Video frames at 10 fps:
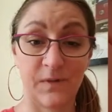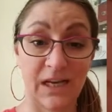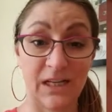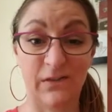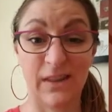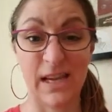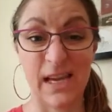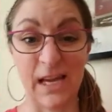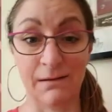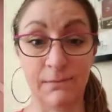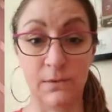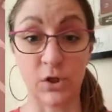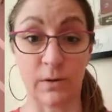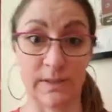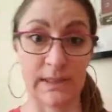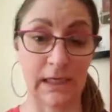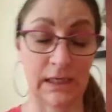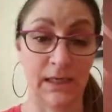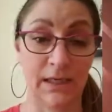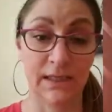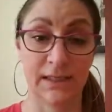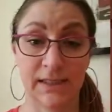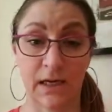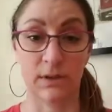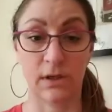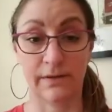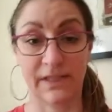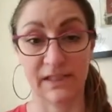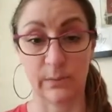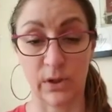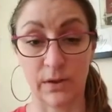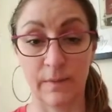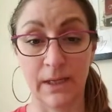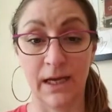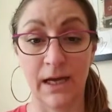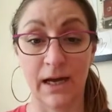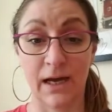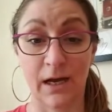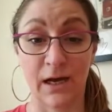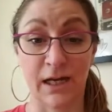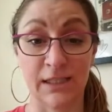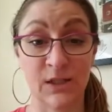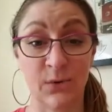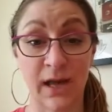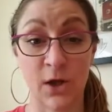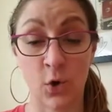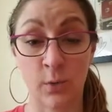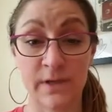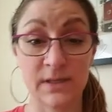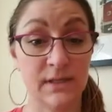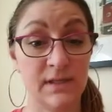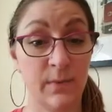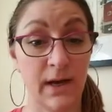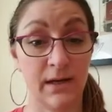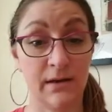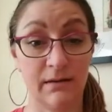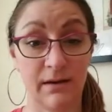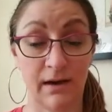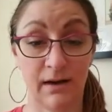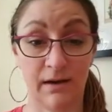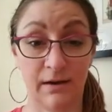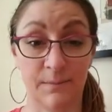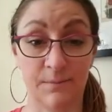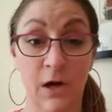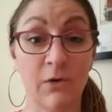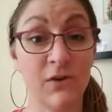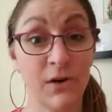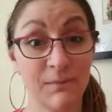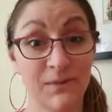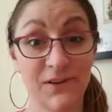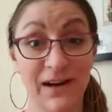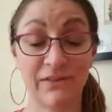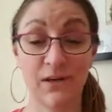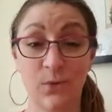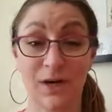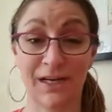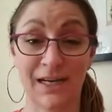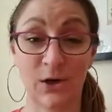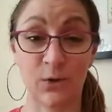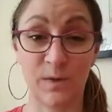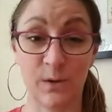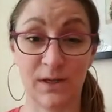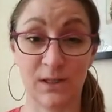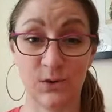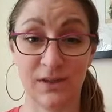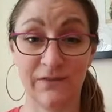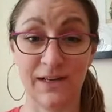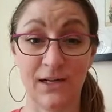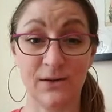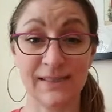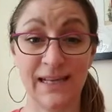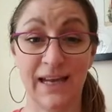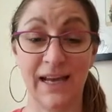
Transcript: kind of the drumstick sound on the cymbal. Uh, so I hope this has been um, helpful for everyone. I hope you enjoyed the videos